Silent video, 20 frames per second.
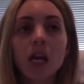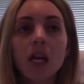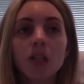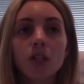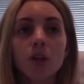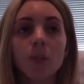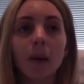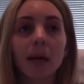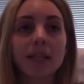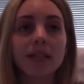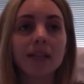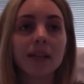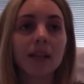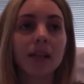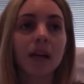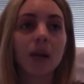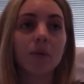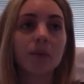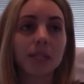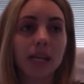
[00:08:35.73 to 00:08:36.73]
So basically
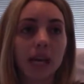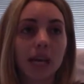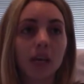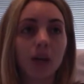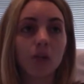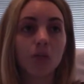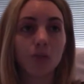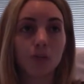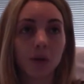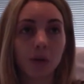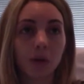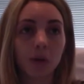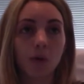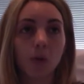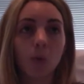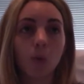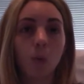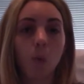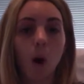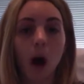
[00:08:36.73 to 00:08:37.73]
I was getting a
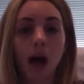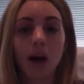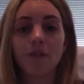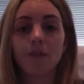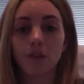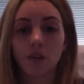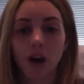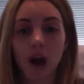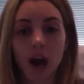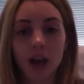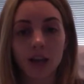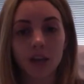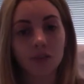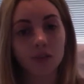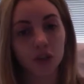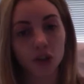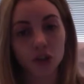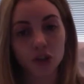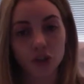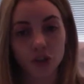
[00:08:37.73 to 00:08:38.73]
real wide variety of
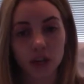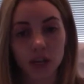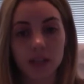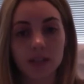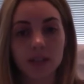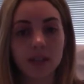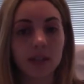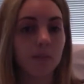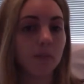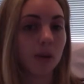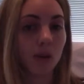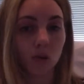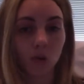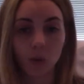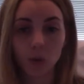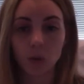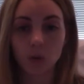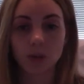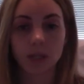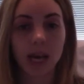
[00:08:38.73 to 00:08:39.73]
nutrients and
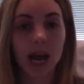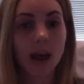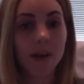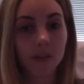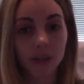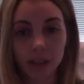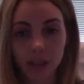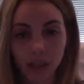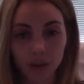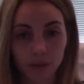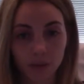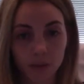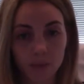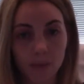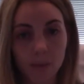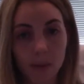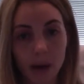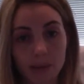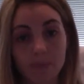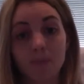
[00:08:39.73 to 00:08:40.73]
minerals and everything from
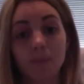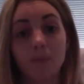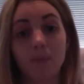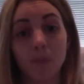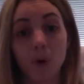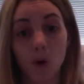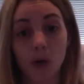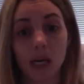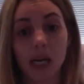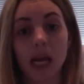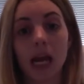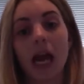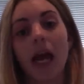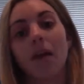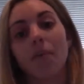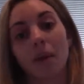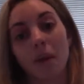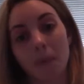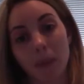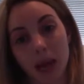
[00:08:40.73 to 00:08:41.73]
my body
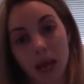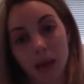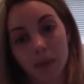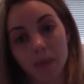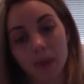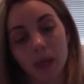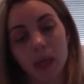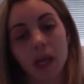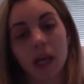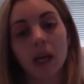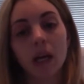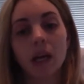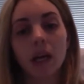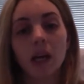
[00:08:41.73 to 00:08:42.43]
and my baby,